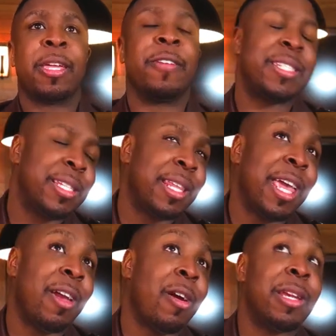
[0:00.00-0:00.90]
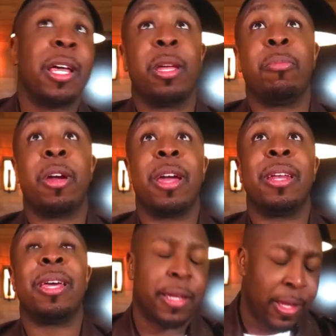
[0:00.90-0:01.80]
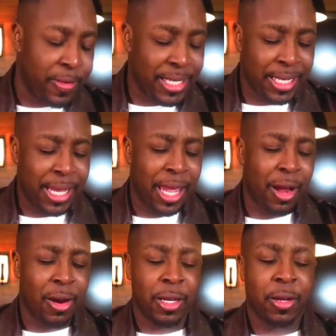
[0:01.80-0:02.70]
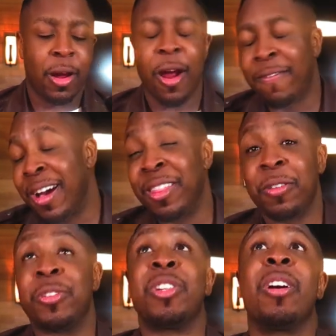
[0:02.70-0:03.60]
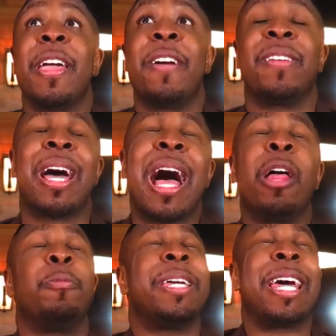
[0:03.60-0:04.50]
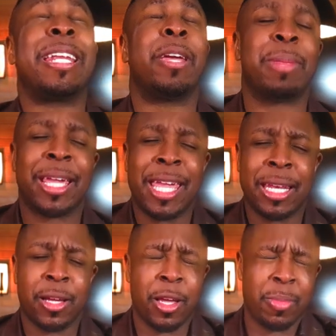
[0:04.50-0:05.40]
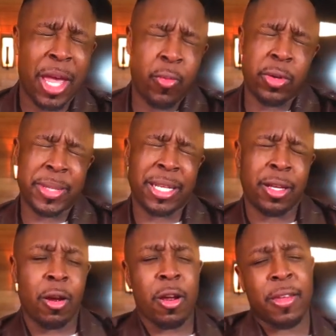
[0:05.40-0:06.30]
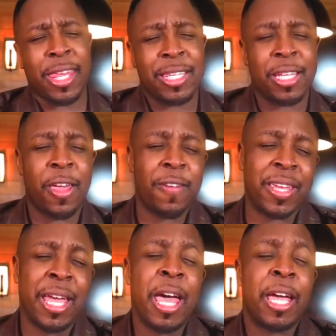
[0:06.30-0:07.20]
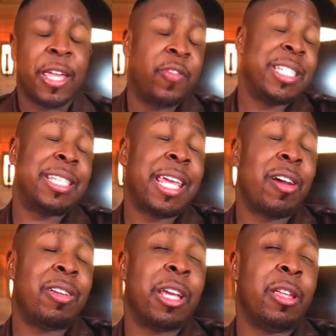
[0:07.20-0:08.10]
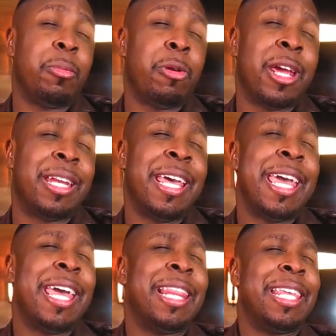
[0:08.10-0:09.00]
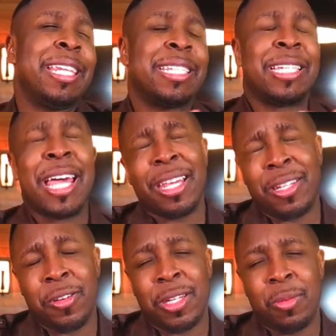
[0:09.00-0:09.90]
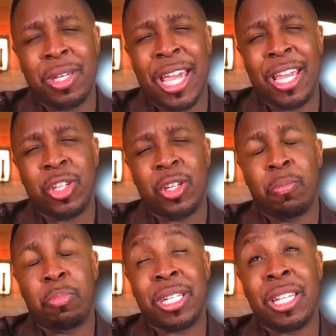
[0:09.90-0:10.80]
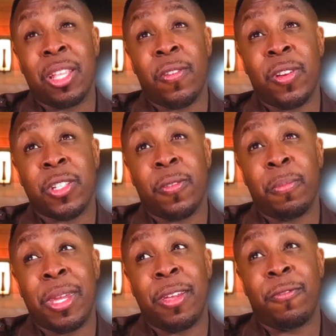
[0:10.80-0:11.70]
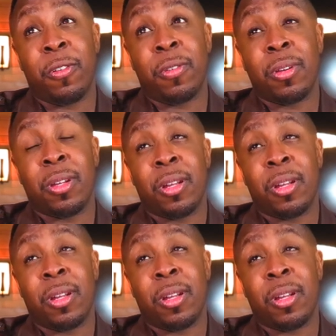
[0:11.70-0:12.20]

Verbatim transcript: Give us today our daily bread. Give us this day our Father which art in heaven, hallowed be thy name. Thy kingdom come, thy will be done on earth as in heaven. Give us this day our daily bread, and lead us not into temptation, but deliver us from evil.